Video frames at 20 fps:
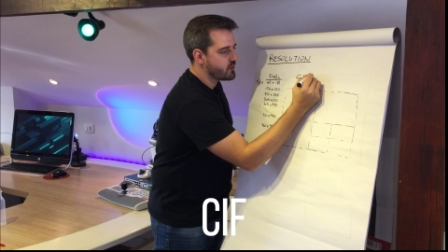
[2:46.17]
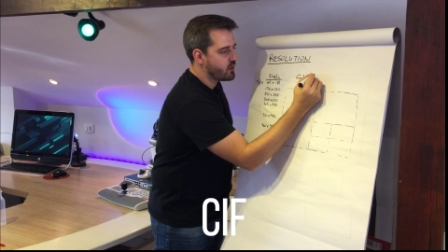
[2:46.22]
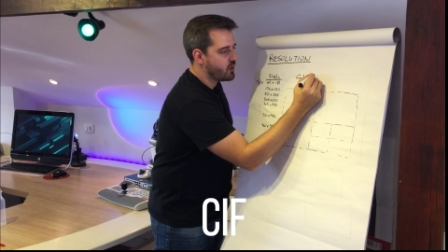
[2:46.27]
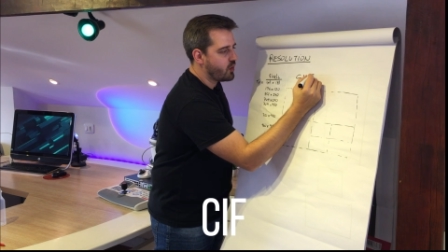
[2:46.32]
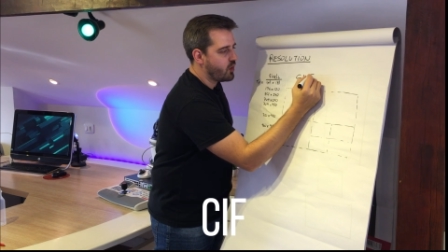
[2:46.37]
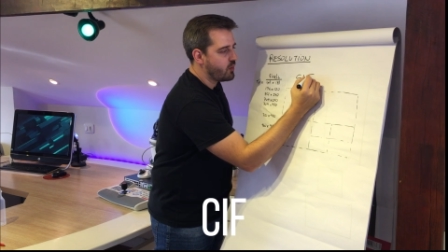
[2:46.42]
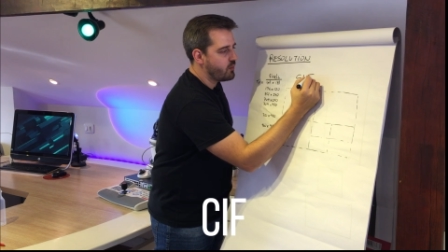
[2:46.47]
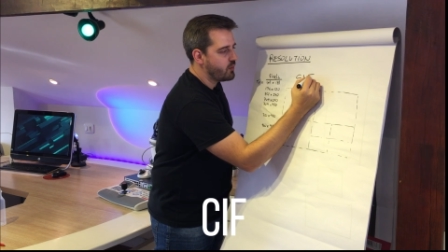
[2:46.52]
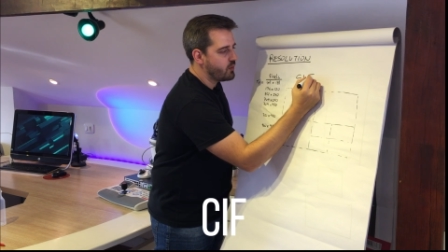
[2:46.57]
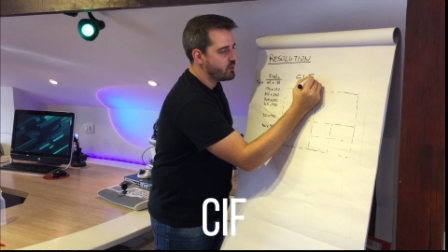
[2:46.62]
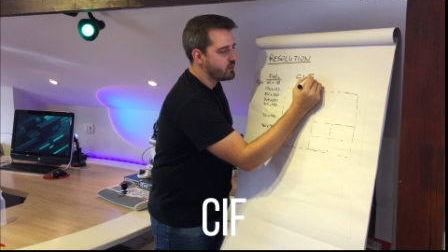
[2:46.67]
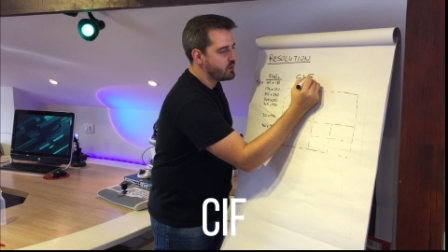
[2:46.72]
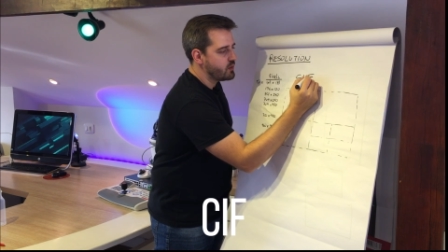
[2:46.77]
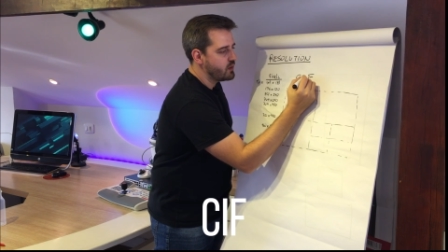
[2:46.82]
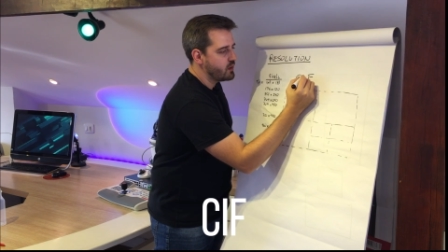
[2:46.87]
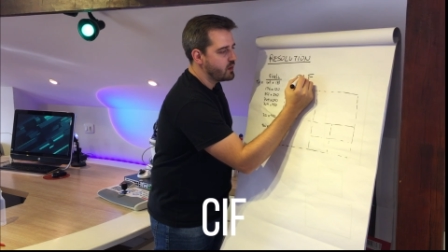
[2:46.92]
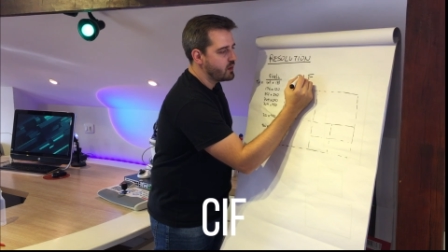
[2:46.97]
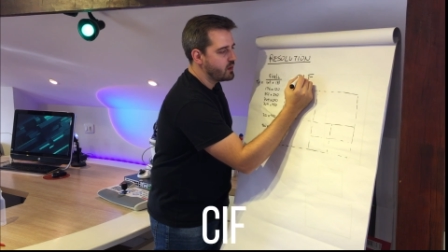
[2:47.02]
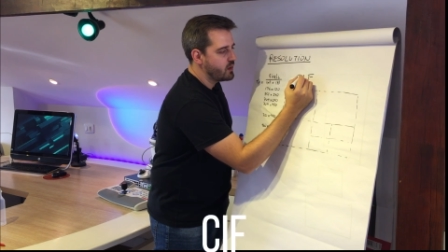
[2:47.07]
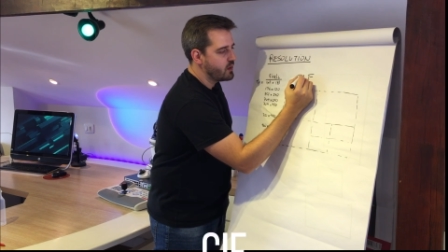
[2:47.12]

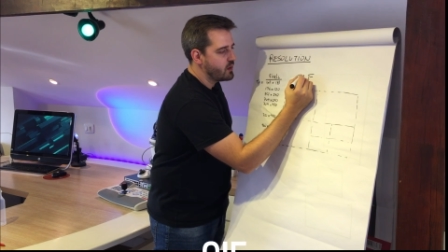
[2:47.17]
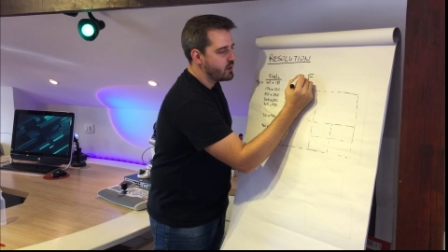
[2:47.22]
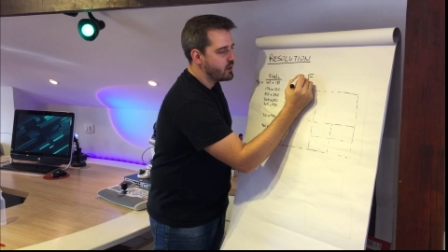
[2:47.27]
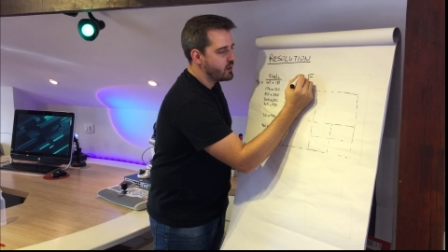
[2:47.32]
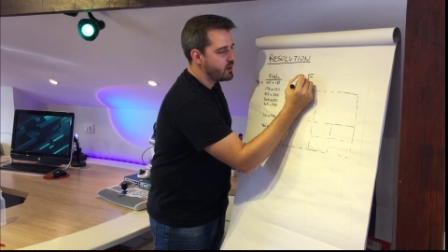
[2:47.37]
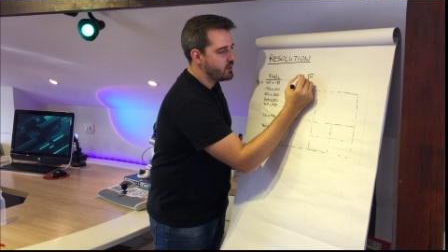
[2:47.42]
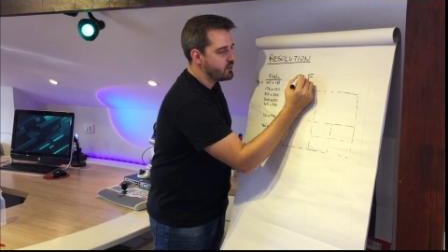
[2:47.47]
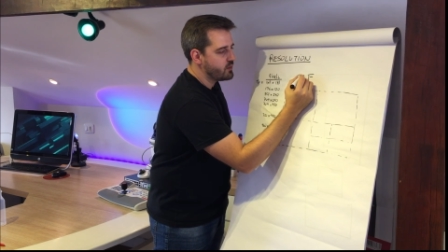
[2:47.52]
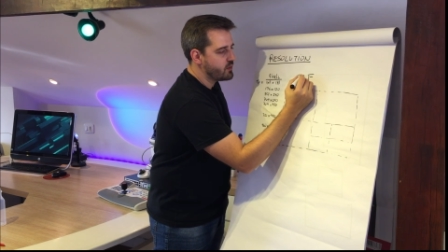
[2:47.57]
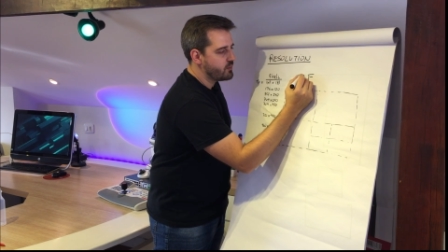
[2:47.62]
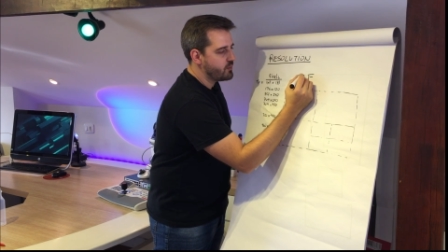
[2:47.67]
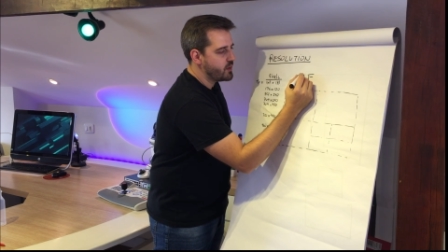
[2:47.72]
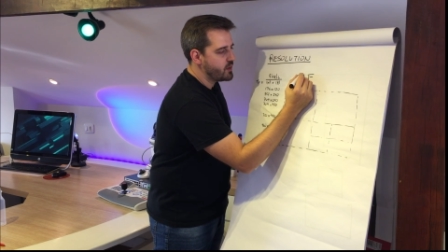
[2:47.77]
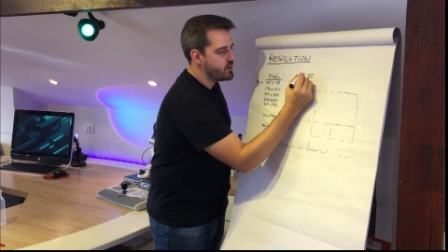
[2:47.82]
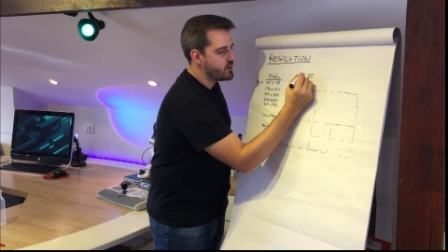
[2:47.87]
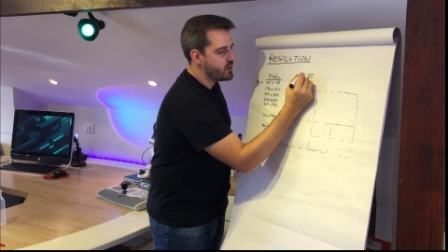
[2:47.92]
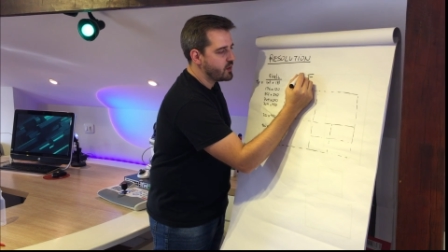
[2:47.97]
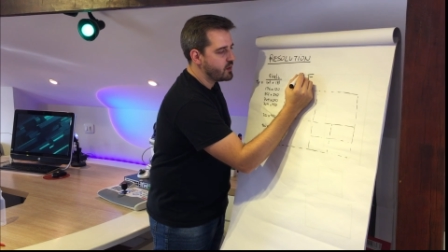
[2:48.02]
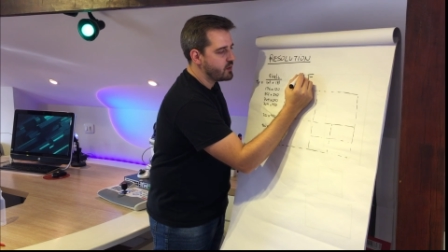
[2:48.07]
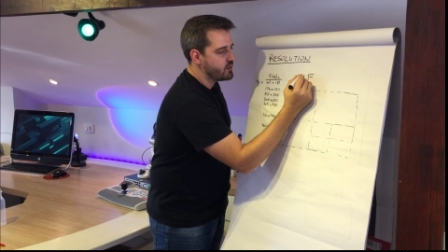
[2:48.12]
Common
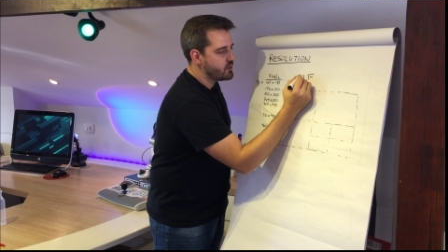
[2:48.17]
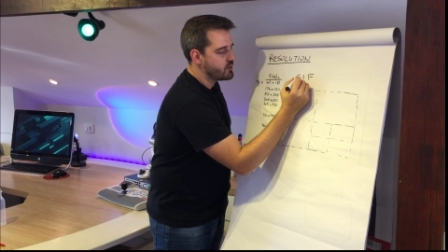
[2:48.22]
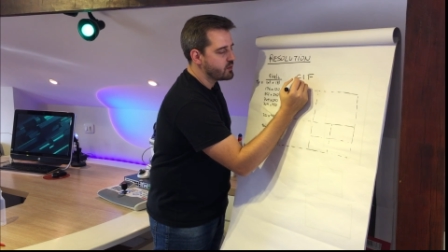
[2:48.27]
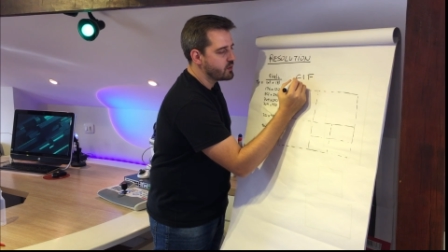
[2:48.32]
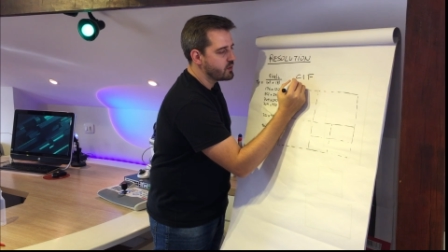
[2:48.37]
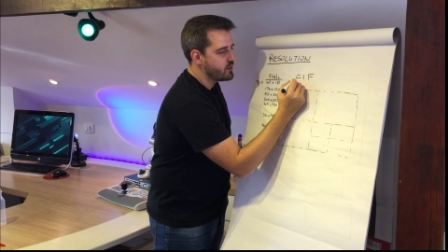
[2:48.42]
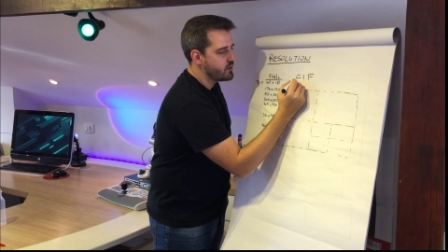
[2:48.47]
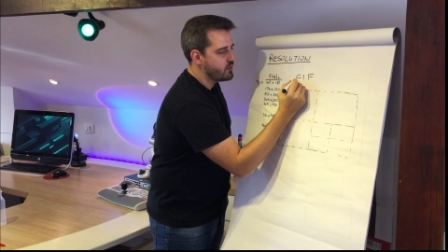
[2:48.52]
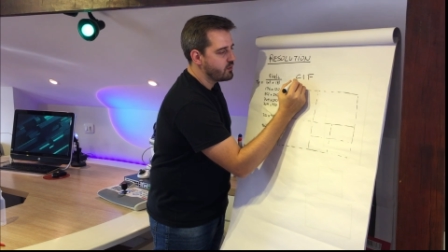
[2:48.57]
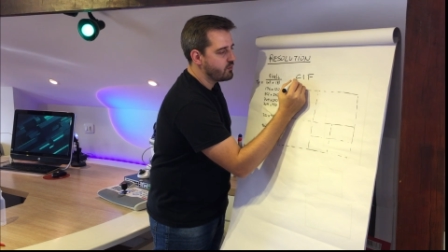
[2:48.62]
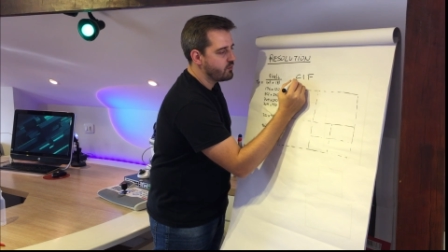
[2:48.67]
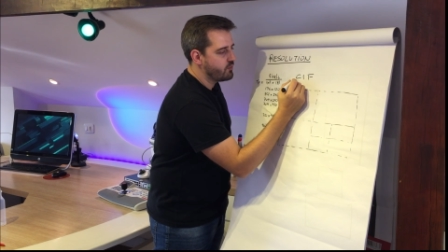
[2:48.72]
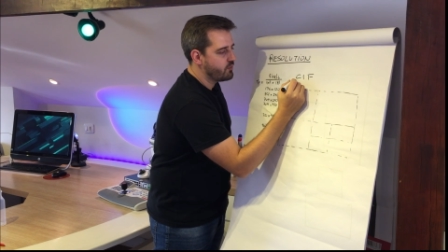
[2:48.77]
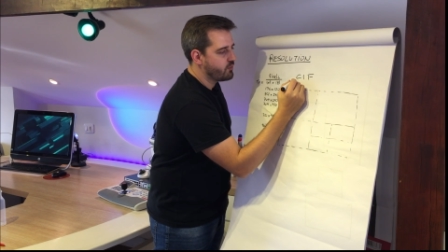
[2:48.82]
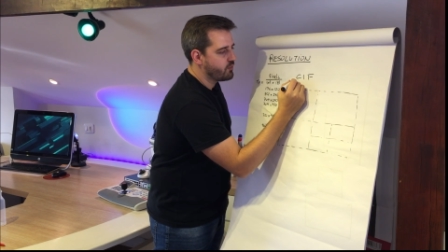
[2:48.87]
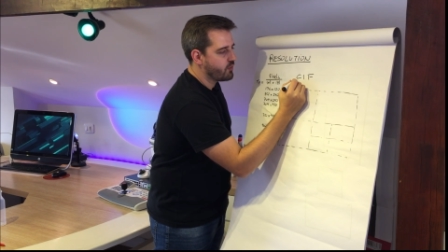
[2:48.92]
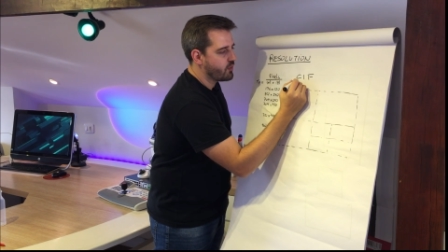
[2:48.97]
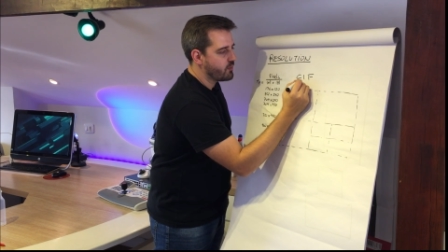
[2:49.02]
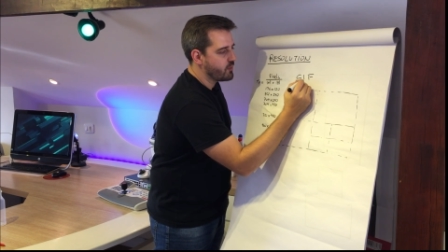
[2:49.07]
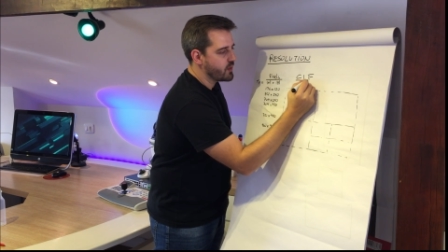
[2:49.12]
Intermediate
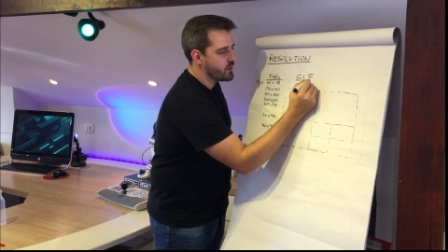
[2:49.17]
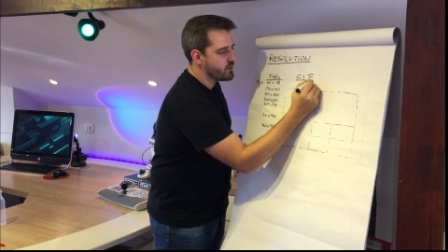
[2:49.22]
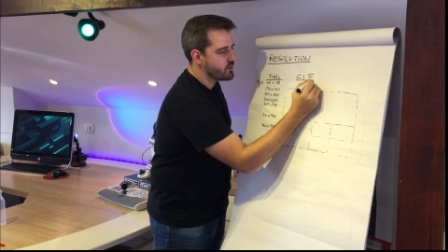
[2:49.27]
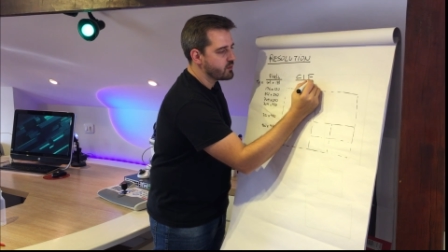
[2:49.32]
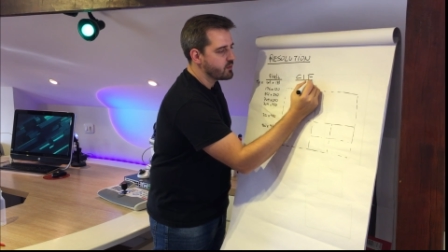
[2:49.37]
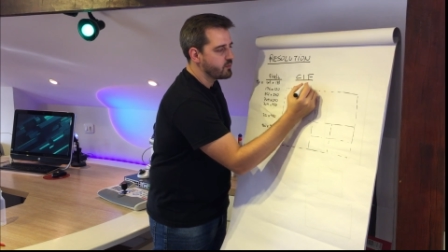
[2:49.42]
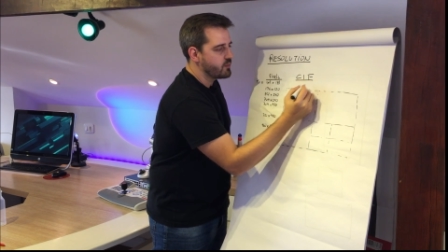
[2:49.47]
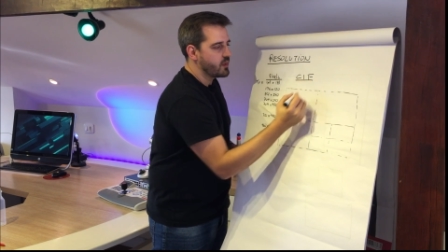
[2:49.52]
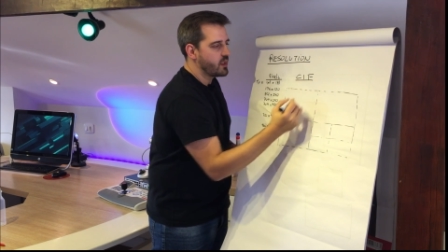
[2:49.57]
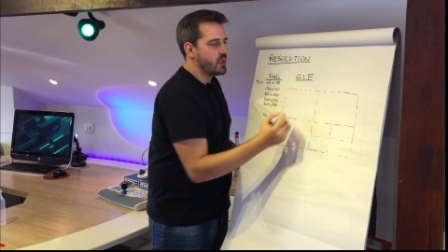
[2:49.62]
Format.